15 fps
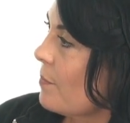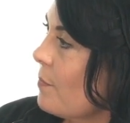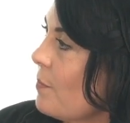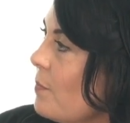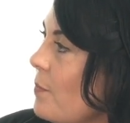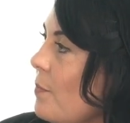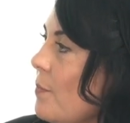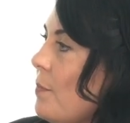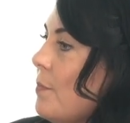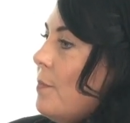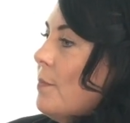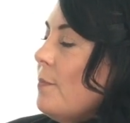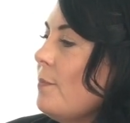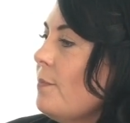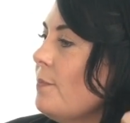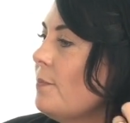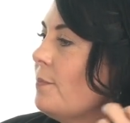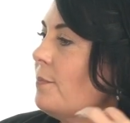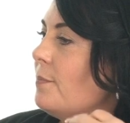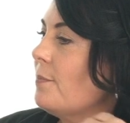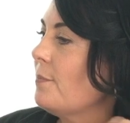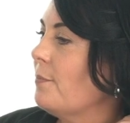or anything like
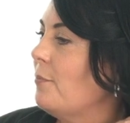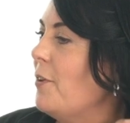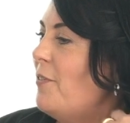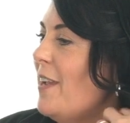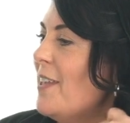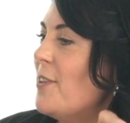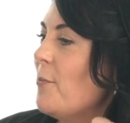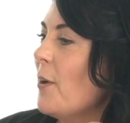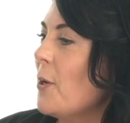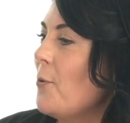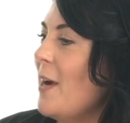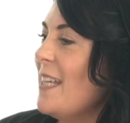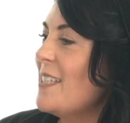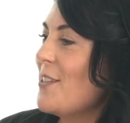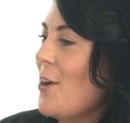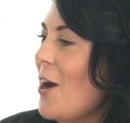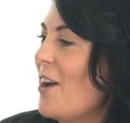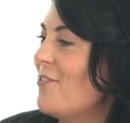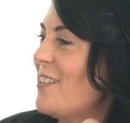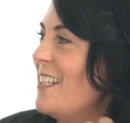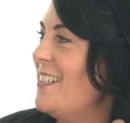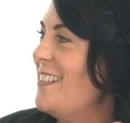that, but that's as close
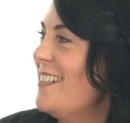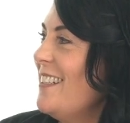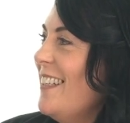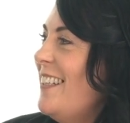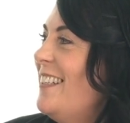as it can be.